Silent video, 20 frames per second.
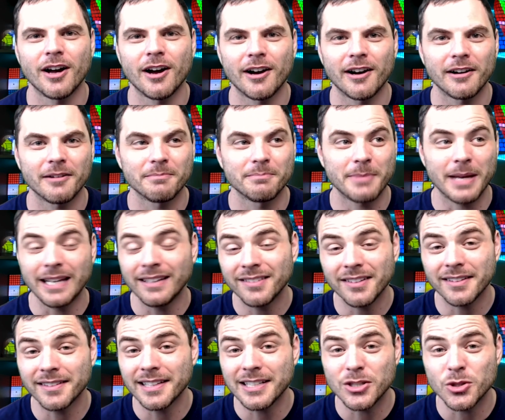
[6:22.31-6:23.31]
are
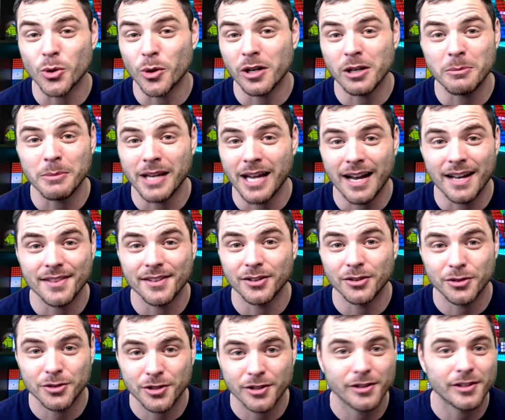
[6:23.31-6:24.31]
basically joining me on
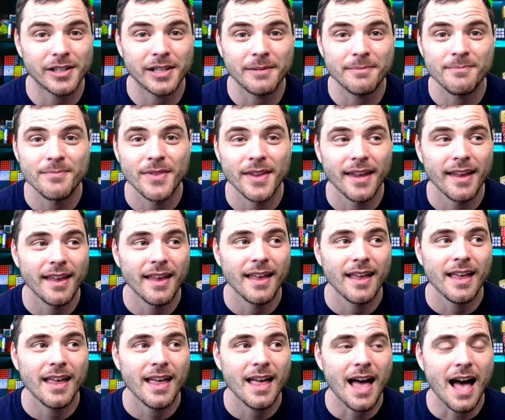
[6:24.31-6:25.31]
this journey.
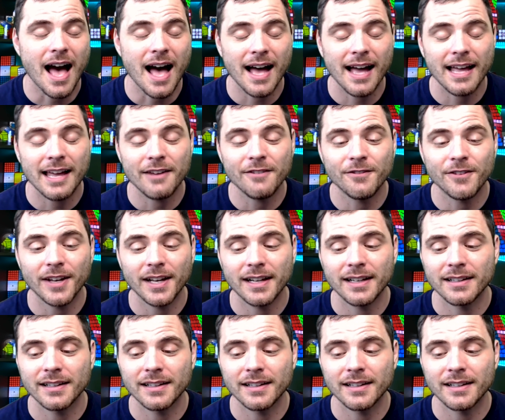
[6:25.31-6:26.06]
I've